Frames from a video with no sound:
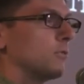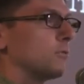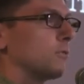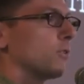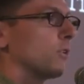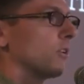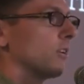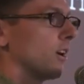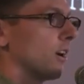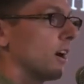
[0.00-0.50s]

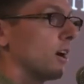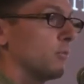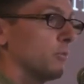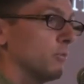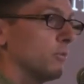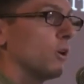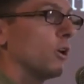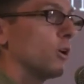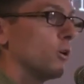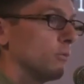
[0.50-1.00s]
for our
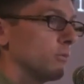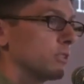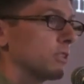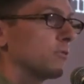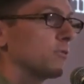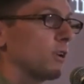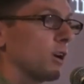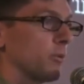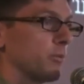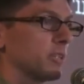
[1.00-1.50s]
homes
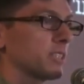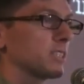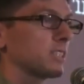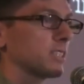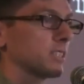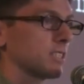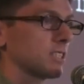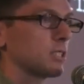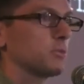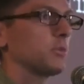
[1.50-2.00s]
and for our
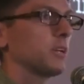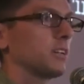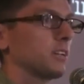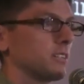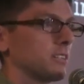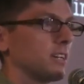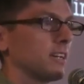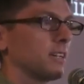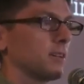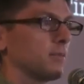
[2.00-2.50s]
businesses to be
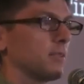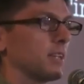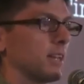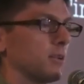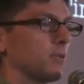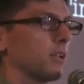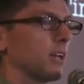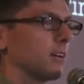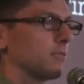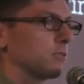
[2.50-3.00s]
able to tell them that
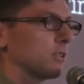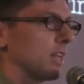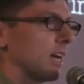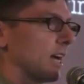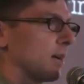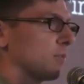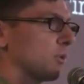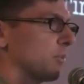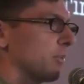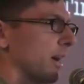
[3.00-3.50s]
they will have
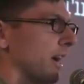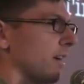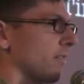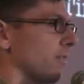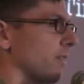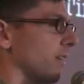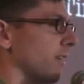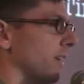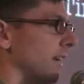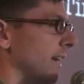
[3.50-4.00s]
reliable
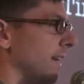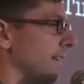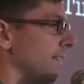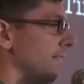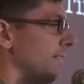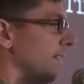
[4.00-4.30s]
power.